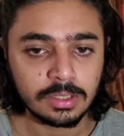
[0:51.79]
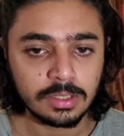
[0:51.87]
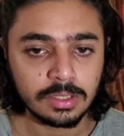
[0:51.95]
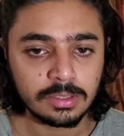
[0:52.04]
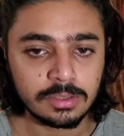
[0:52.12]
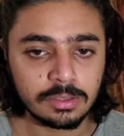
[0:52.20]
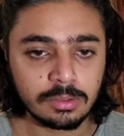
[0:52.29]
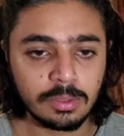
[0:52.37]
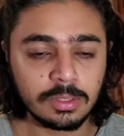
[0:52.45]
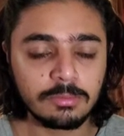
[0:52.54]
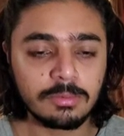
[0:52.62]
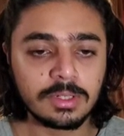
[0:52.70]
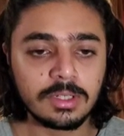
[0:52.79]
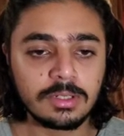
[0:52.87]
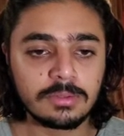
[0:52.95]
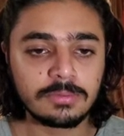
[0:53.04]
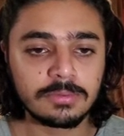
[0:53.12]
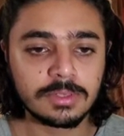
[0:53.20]
So what we need to
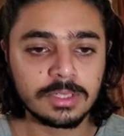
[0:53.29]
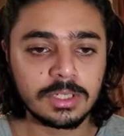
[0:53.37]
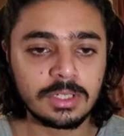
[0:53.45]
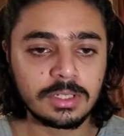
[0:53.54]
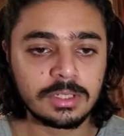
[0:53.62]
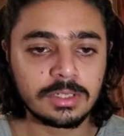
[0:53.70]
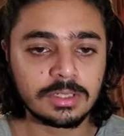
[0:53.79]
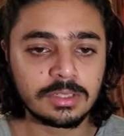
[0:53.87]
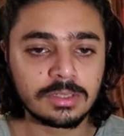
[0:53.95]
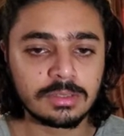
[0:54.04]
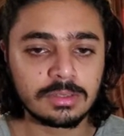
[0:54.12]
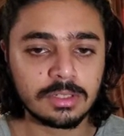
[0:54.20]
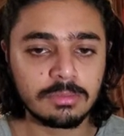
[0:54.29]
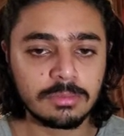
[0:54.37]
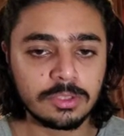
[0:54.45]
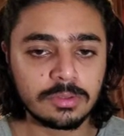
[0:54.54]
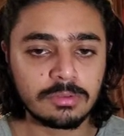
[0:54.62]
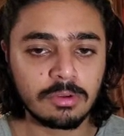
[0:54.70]
see is the image
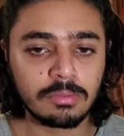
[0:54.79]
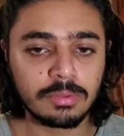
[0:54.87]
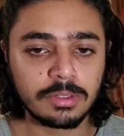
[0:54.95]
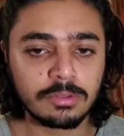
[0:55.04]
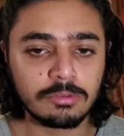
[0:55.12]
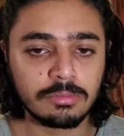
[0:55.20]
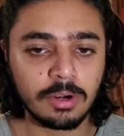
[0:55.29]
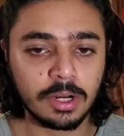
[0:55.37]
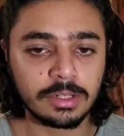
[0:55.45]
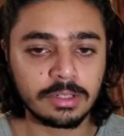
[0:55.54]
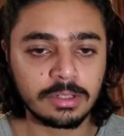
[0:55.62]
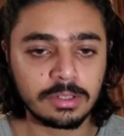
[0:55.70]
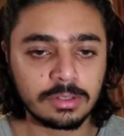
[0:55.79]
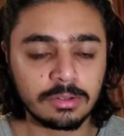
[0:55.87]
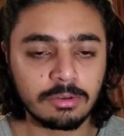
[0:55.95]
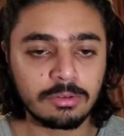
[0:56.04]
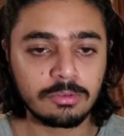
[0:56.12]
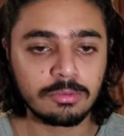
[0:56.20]
should not be too bright,
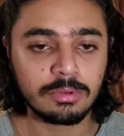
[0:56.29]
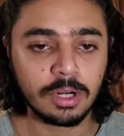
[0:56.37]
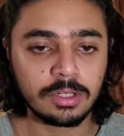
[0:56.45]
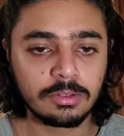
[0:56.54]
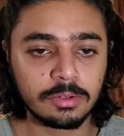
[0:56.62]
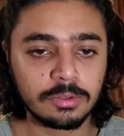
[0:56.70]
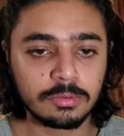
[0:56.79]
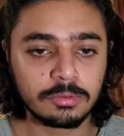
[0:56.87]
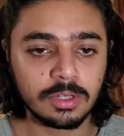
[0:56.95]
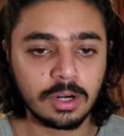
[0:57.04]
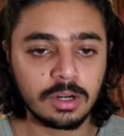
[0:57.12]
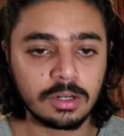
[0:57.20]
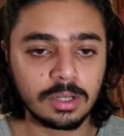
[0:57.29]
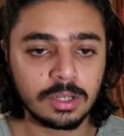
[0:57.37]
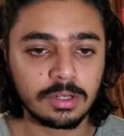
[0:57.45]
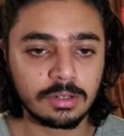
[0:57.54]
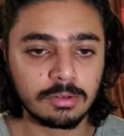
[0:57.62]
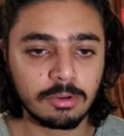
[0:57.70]
not too bright, not too dark,
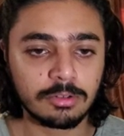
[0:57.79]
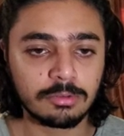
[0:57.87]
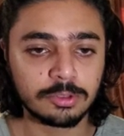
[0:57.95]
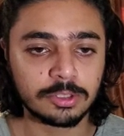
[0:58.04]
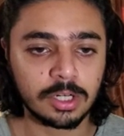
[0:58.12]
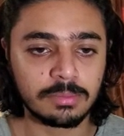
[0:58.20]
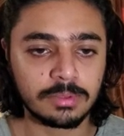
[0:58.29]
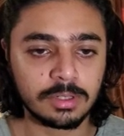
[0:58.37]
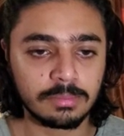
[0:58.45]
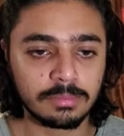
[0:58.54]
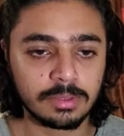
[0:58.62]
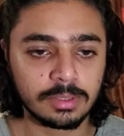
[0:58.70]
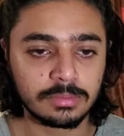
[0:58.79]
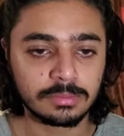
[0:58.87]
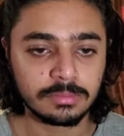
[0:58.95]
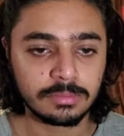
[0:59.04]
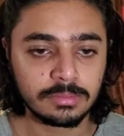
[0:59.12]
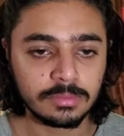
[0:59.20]
and not too sharpened up.
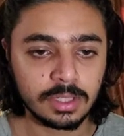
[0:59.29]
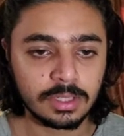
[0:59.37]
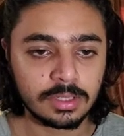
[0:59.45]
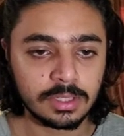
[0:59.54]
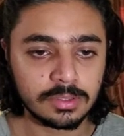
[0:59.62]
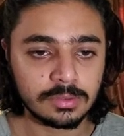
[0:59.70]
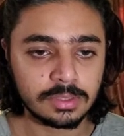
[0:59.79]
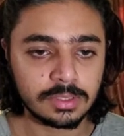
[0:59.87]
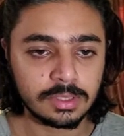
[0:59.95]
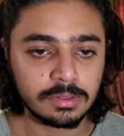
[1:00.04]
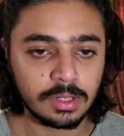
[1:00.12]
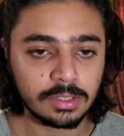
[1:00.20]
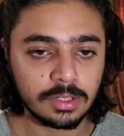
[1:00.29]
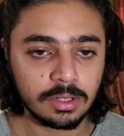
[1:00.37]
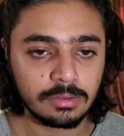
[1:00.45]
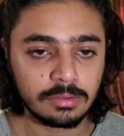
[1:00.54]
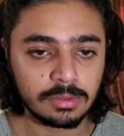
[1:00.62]
As you can see right now,